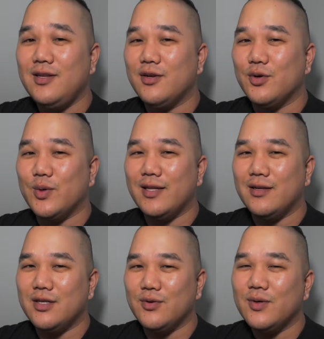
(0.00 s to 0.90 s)
you didn't go away,
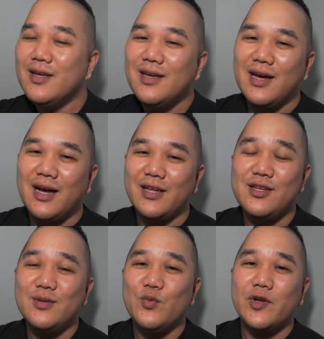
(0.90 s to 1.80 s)
did you? I
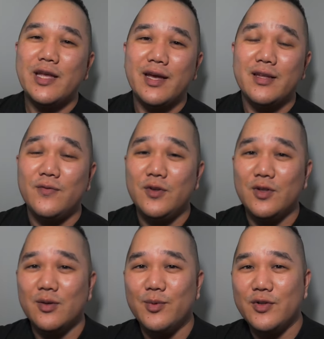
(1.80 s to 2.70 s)
did want to add a
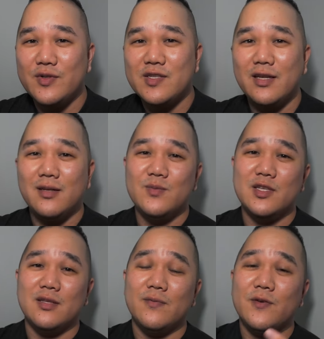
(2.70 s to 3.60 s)
few little bonus
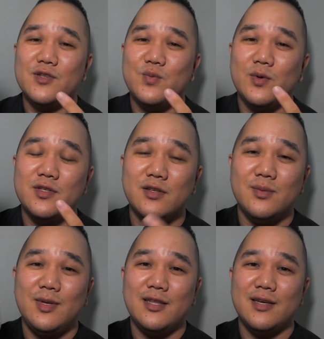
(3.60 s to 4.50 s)
items and the first one's going
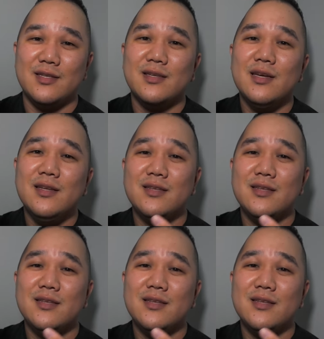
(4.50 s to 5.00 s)
to be this.